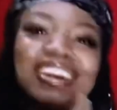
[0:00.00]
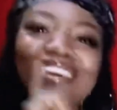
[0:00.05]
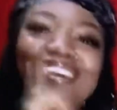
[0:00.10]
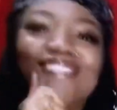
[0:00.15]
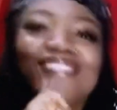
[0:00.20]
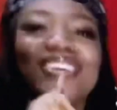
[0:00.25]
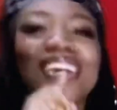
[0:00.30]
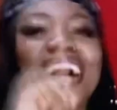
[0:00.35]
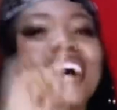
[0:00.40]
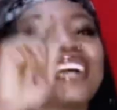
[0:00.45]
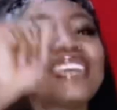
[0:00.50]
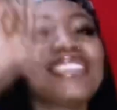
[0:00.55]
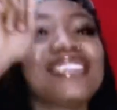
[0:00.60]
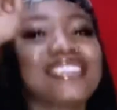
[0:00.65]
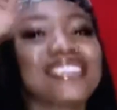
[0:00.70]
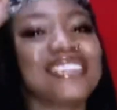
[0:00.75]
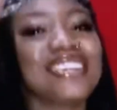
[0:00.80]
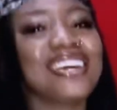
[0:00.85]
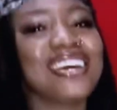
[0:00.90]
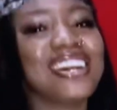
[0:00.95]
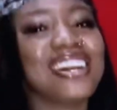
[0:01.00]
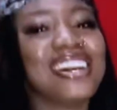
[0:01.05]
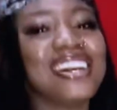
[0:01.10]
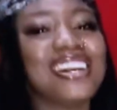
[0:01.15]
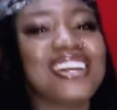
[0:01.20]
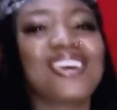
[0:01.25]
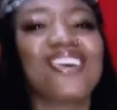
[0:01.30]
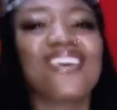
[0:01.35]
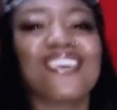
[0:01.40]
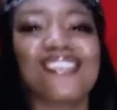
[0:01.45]
if he has
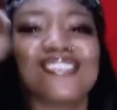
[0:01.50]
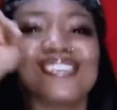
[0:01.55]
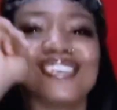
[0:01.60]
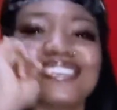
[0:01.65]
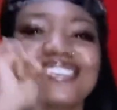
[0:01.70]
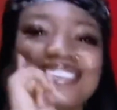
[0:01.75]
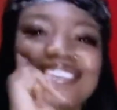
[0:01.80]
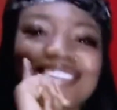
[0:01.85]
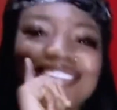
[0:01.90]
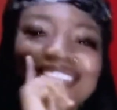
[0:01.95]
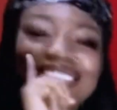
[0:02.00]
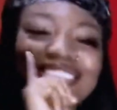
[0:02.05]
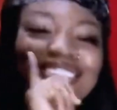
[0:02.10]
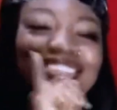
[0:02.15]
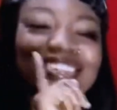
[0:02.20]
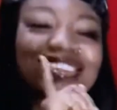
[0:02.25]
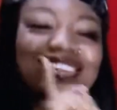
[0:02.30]
Liquorose's